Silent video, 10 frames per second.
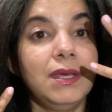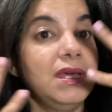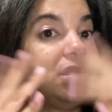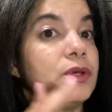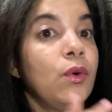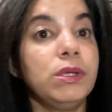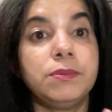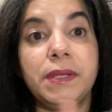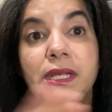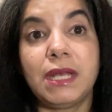It's always
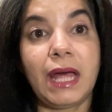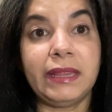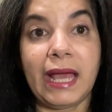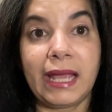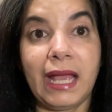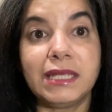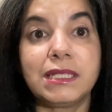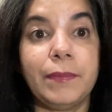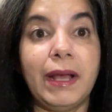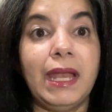been that case
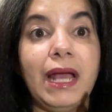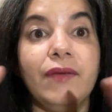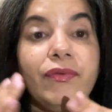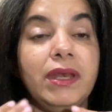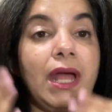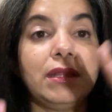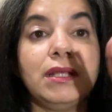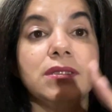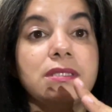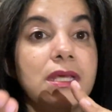in my life, and
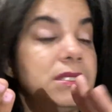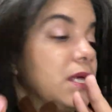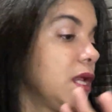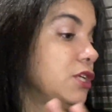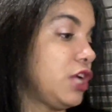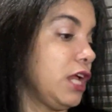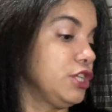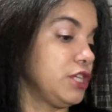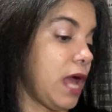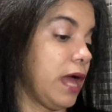nothing is gonna
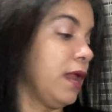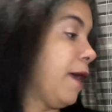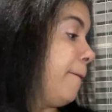change that.